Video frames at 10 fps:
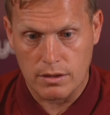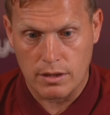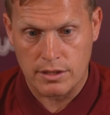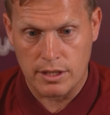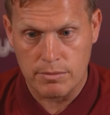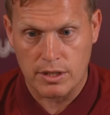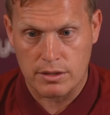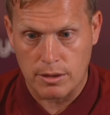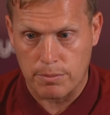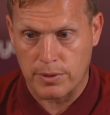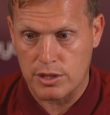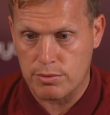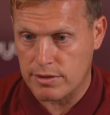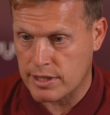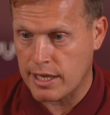A team that it plays
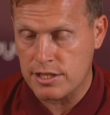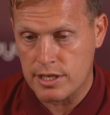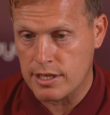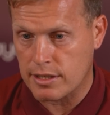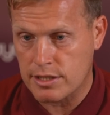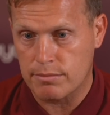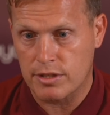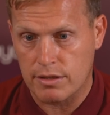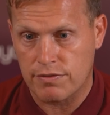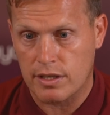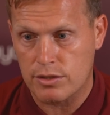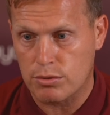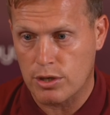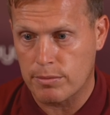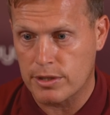with intensity, a team that the fans
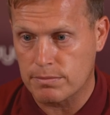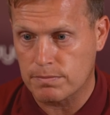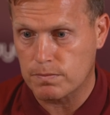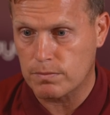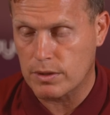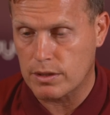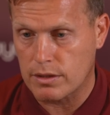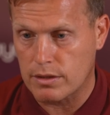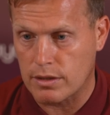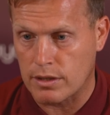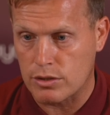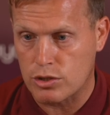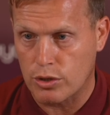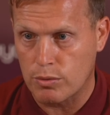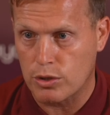will come and
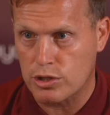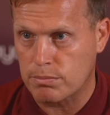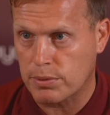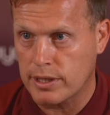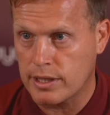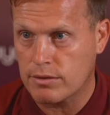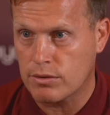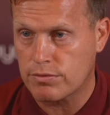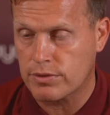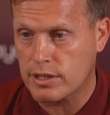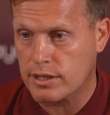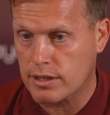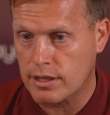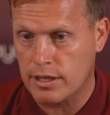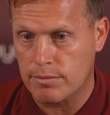enjoy watching play, and hopefully
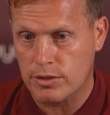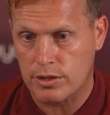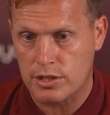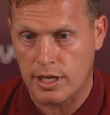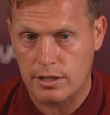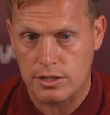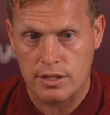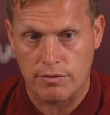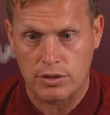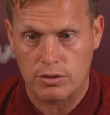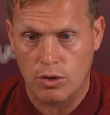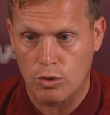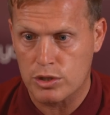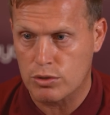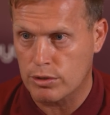understand it's never
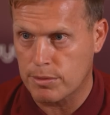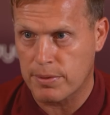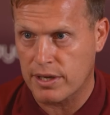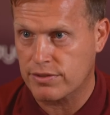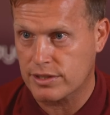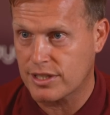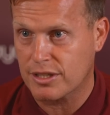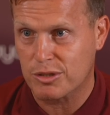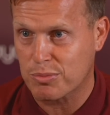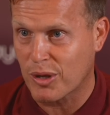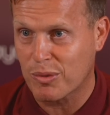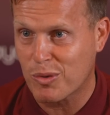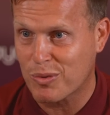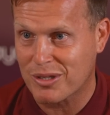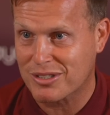always going to be perfect here. It's
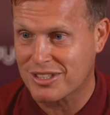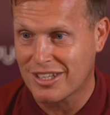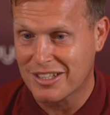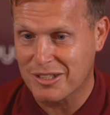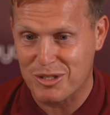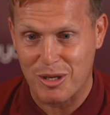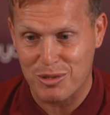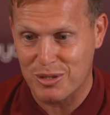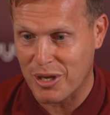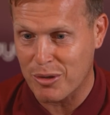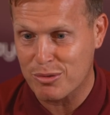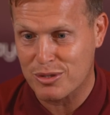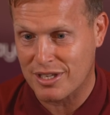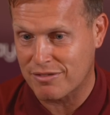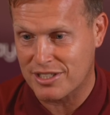Motherwell, there's ups and
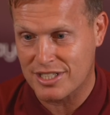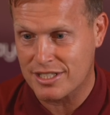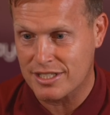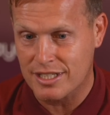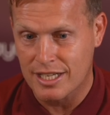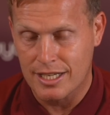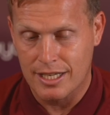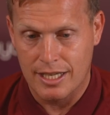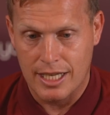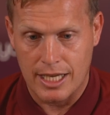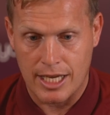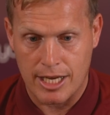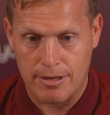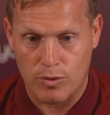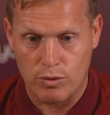downs every season.
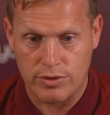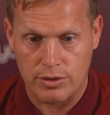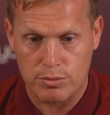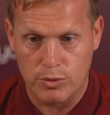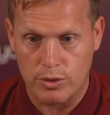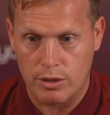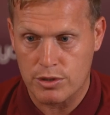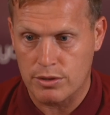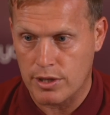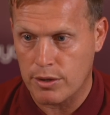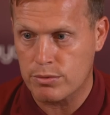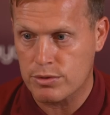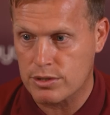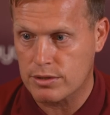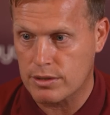Hopefully there's more ups than
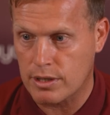downs.